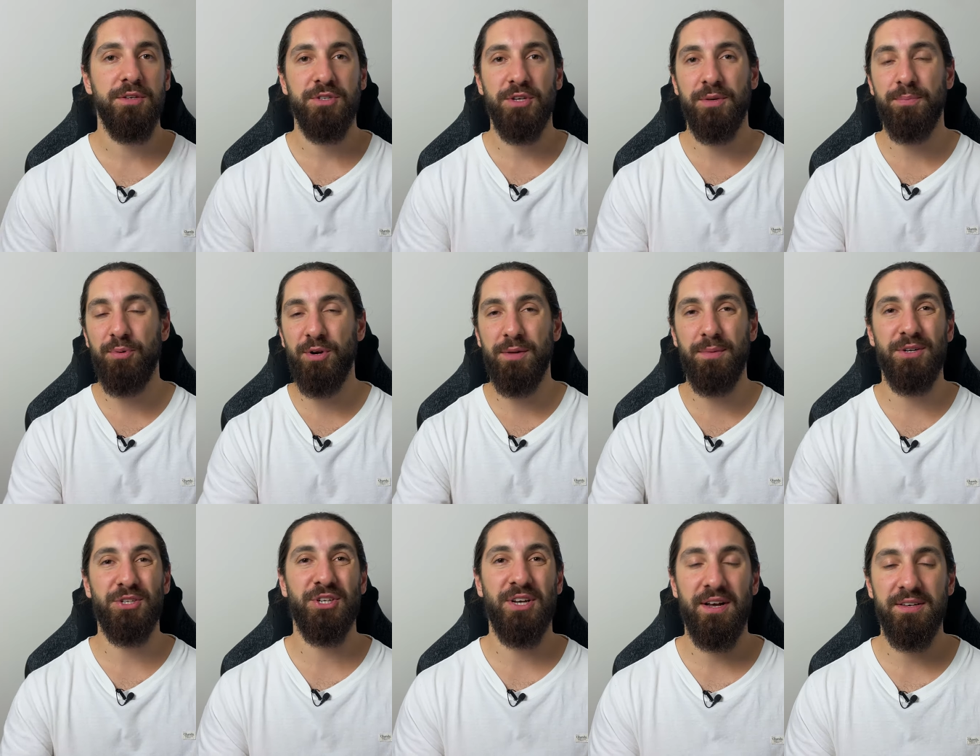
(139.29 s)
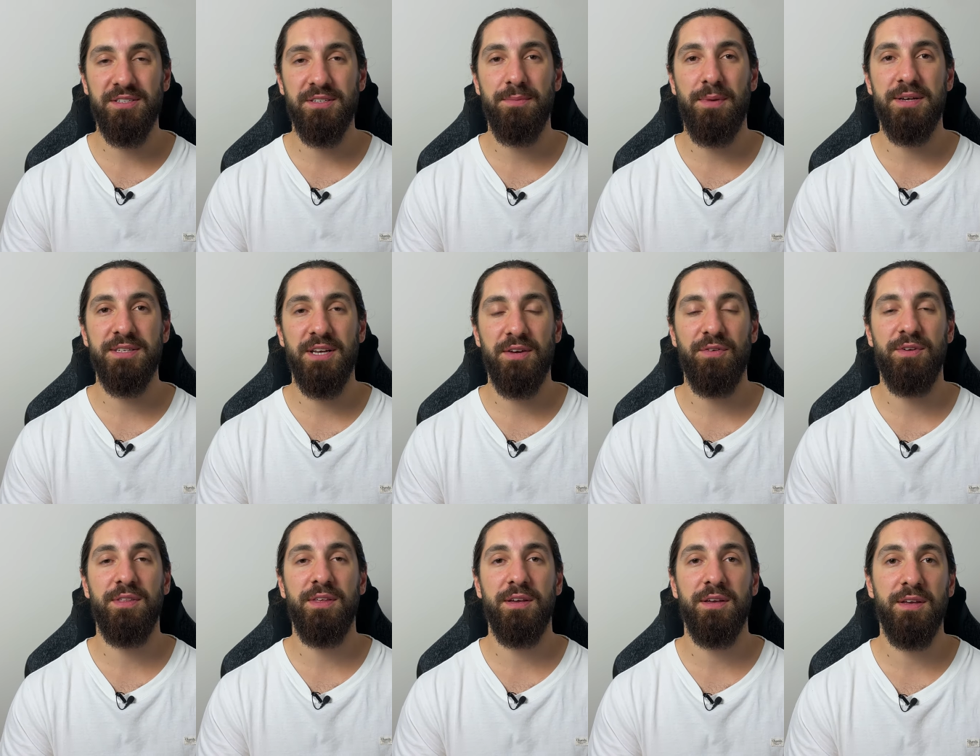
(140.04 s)
So you can pretty much customize
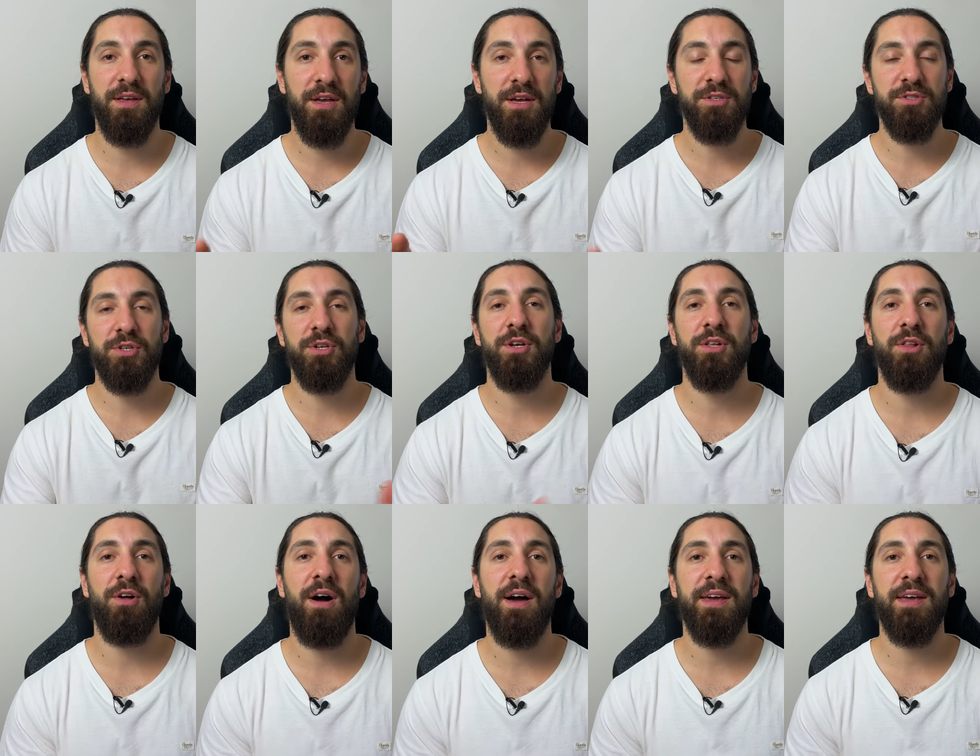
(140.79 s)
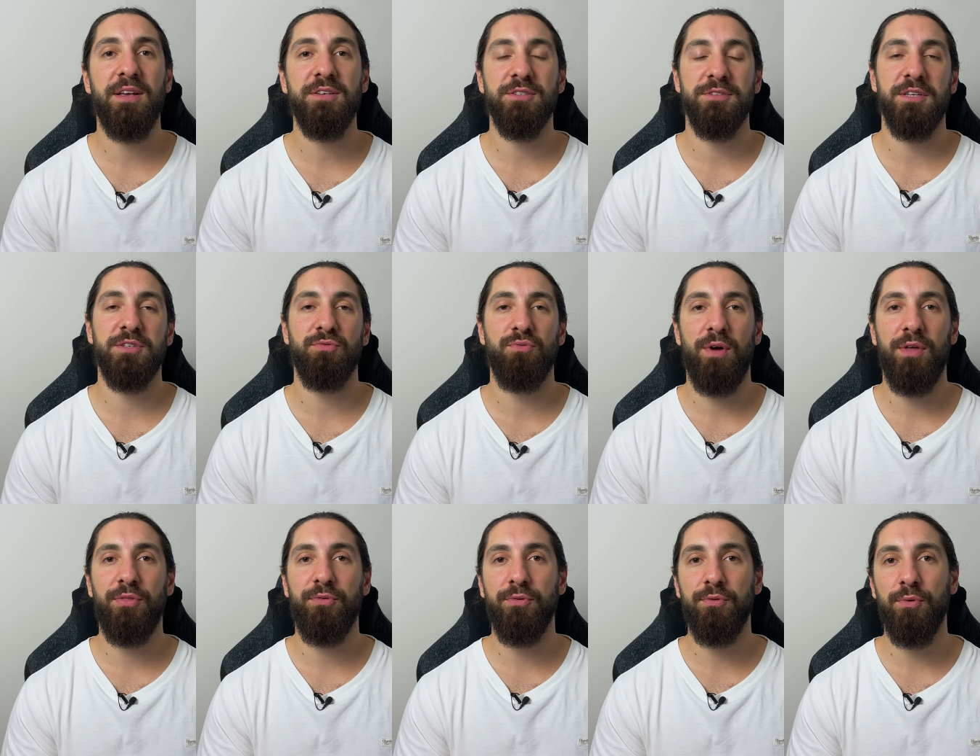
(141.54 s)
everything to your liking, so let's
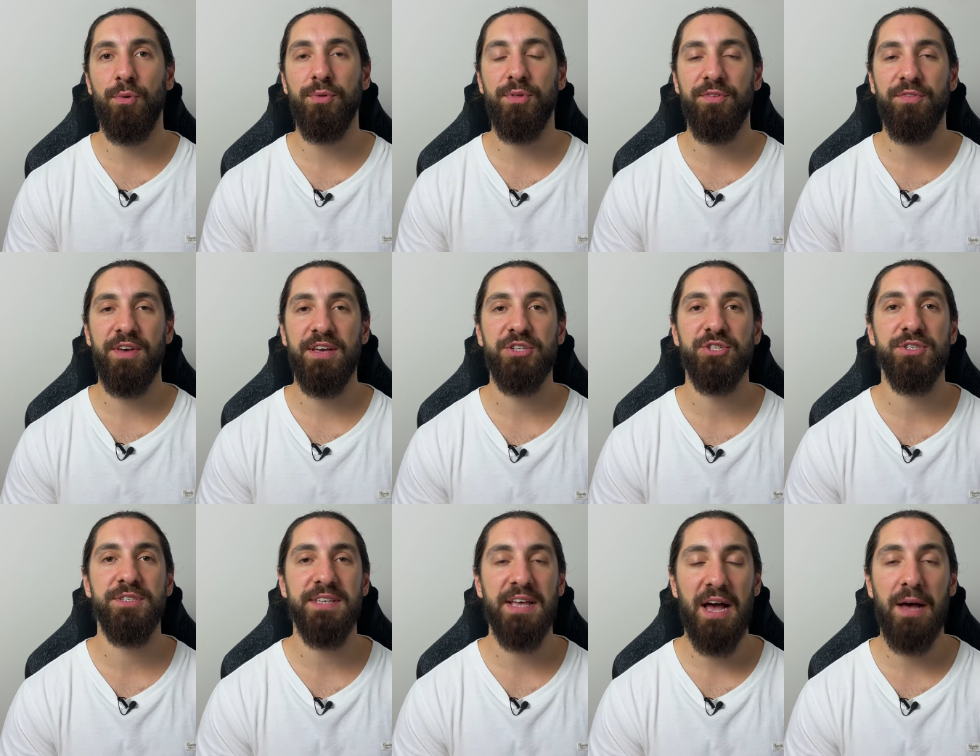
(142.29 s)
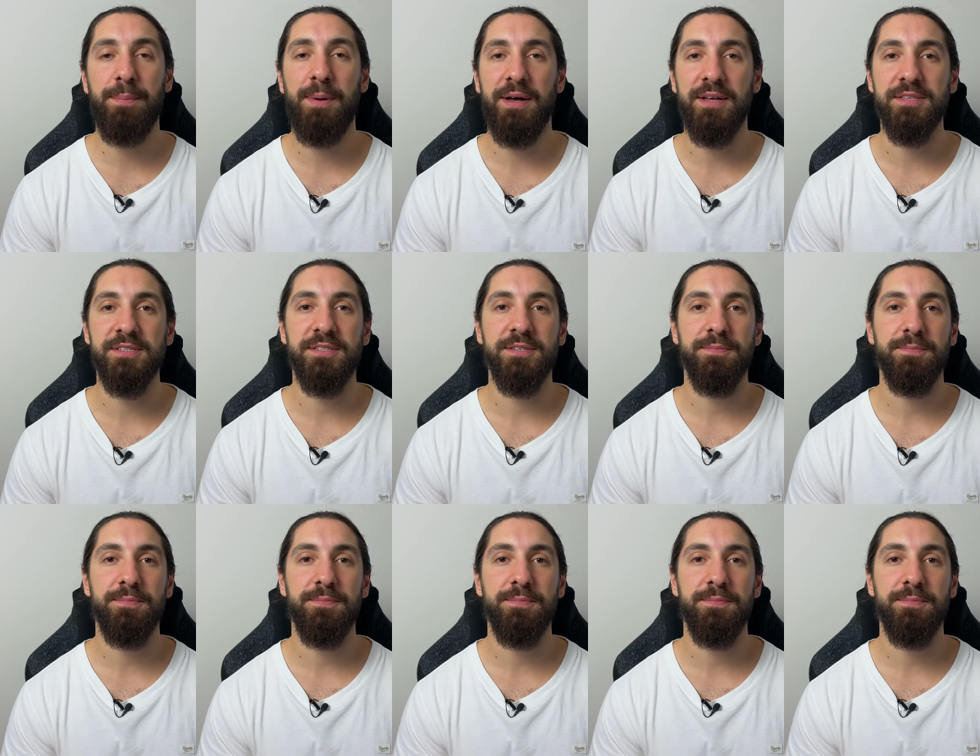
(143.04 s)
run through all the features the app has.